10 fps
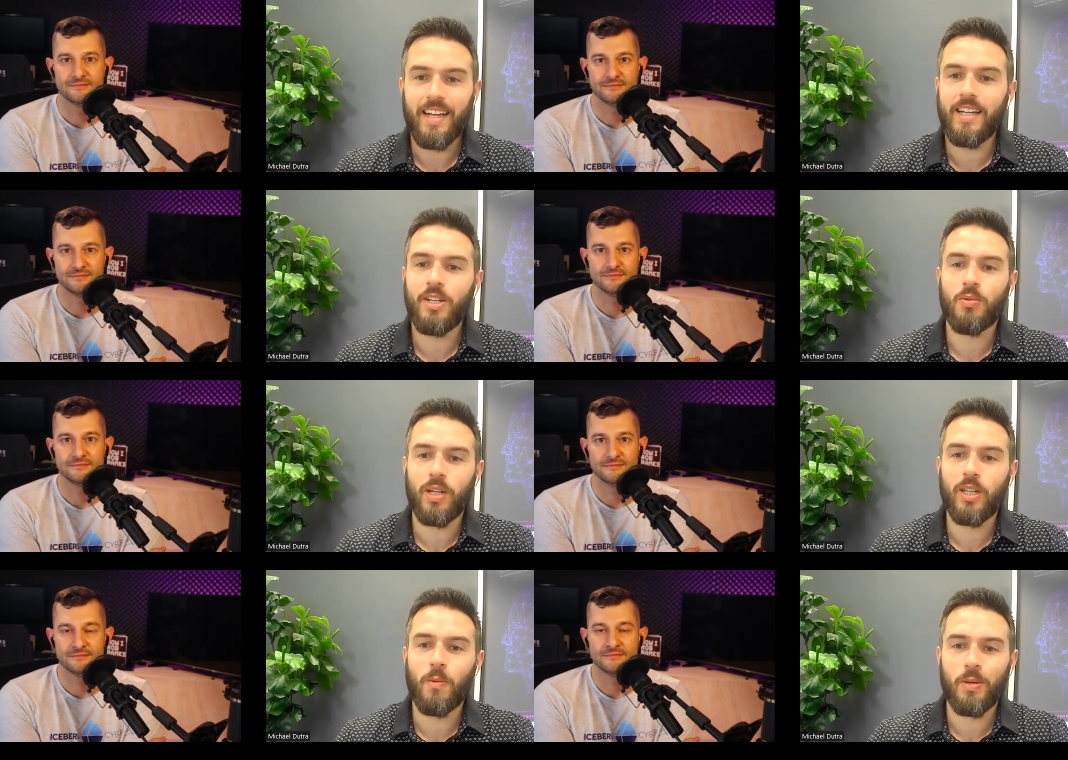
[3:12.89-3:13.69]
Speaker 1: And you
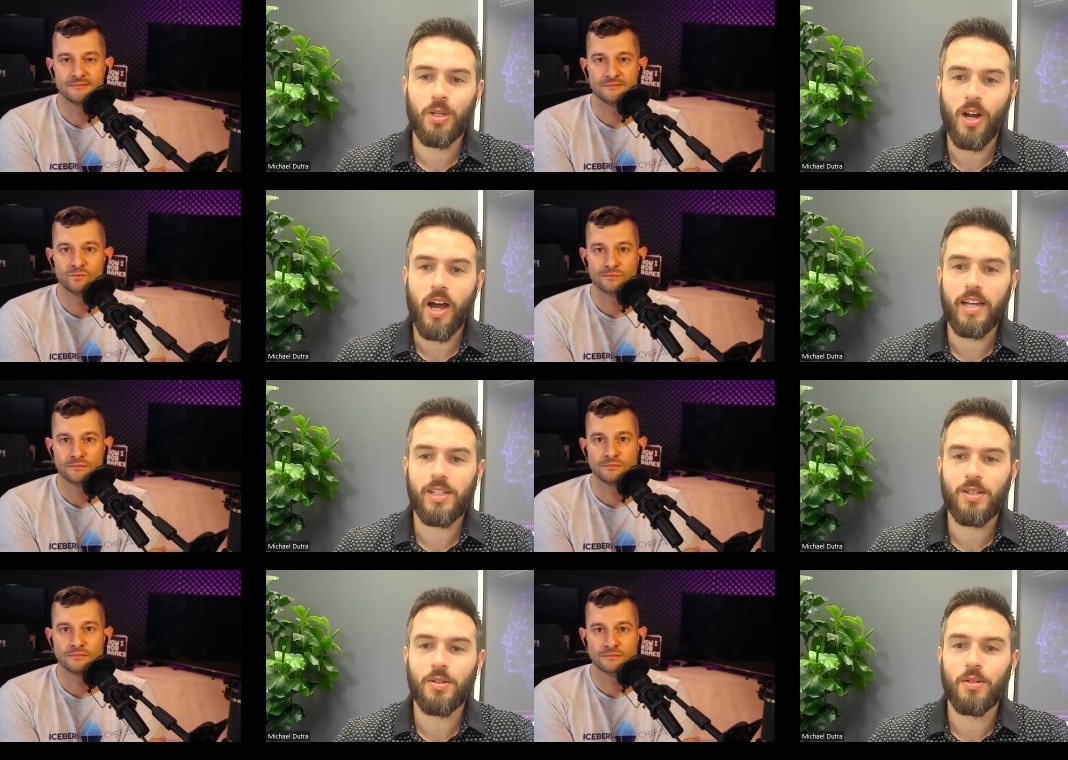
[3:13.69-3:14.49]
really open their eyes
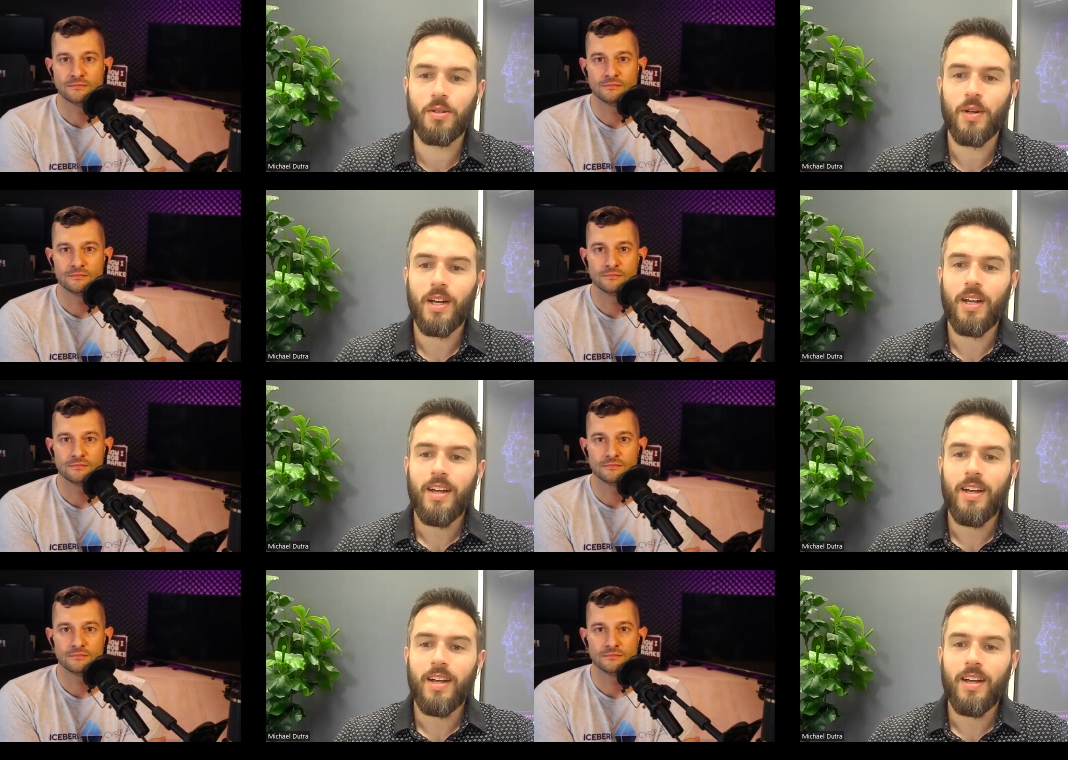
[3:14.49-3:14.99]
to